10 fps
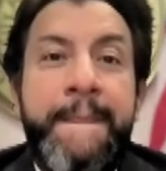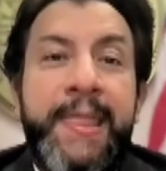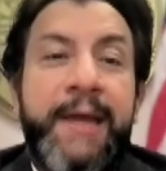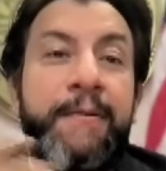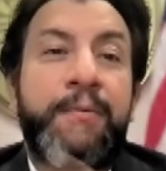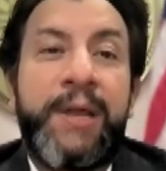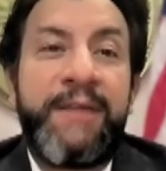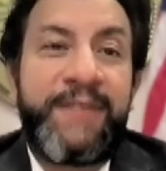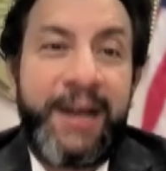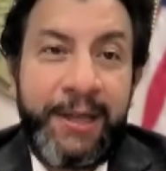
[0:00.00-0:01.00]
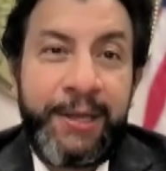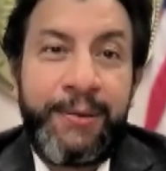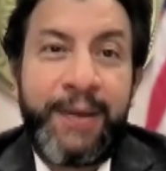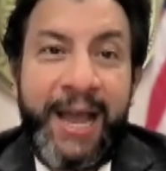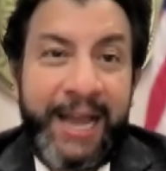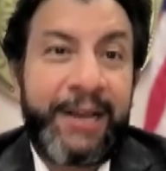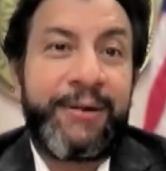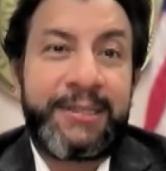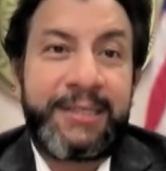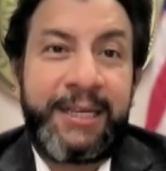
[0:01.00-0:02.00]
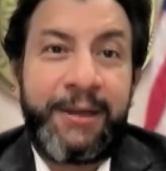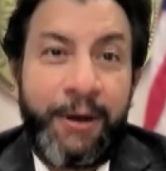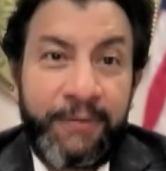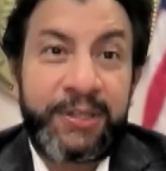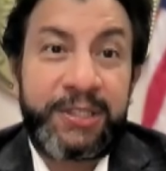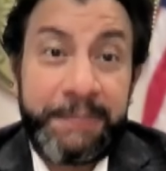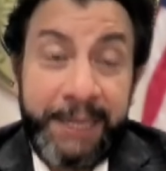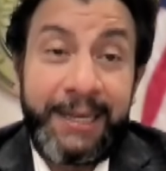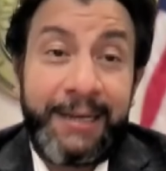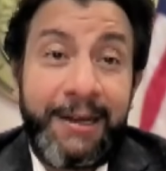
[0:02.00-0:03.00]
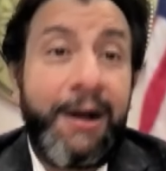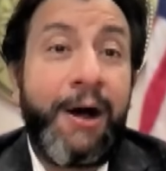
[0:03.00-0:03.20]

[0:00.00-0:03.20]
Uh, we value accuracy over speed